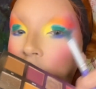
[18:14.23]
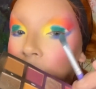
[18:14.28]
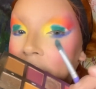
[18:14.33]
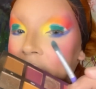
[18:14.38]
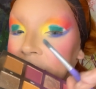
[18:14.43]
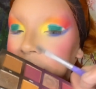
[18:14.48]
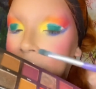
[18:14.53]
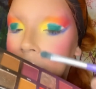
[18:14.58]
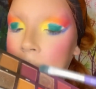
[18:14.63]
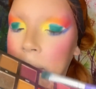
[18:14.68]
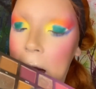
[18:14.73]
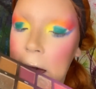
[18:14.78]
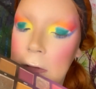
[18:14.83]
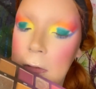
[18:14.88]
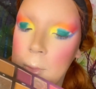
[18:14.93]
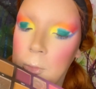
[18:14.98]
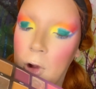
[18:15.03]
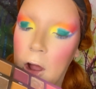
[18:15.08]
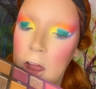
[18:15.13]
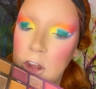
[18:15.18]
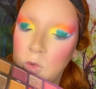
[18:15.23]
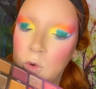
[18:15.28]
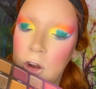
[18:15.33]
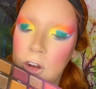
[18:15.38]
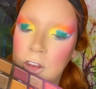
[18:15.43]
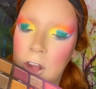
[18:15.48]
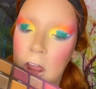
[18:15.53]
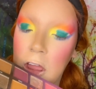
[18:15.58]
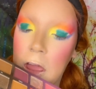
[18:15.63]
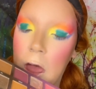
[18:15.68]
with that same packing brush, we're
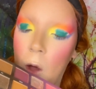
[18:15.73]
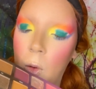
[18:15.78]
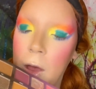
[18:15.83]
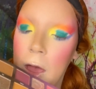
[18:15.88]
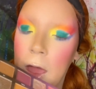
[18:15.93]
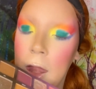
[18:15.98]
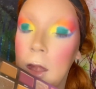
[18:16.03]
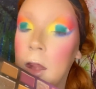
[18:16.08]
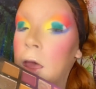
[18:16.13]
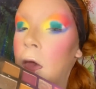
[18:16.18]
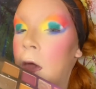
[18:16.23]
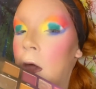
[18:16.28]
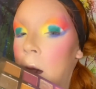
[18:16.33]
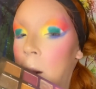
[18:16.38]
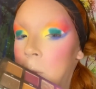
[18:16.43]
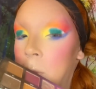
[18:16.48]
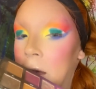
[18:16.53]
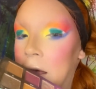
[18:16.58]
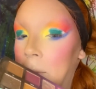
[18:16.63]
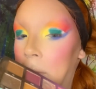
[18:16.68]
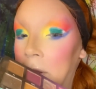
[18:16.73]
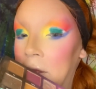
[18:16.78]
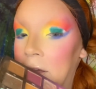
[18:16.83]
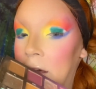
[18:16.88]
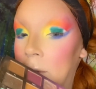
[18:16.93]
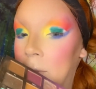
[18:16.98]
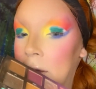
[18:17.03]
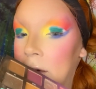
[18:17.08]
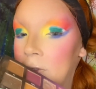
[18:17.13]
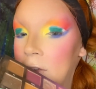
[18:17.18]
just going to go in, pick up a
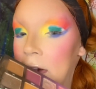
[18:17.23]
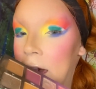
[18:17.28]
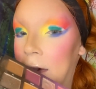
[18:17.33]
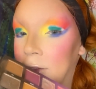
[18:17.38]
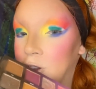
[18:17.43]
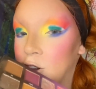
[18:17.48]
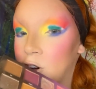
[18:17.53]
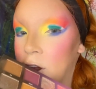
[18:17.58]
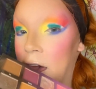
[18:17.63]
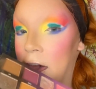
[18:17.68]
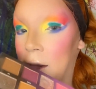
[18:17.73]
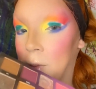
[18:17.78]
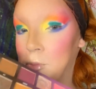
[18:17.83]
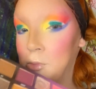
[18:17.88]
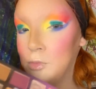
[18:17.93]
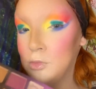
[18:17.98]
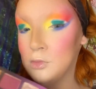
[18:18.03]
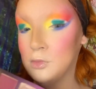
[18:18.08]
little bit of the Amsterdam,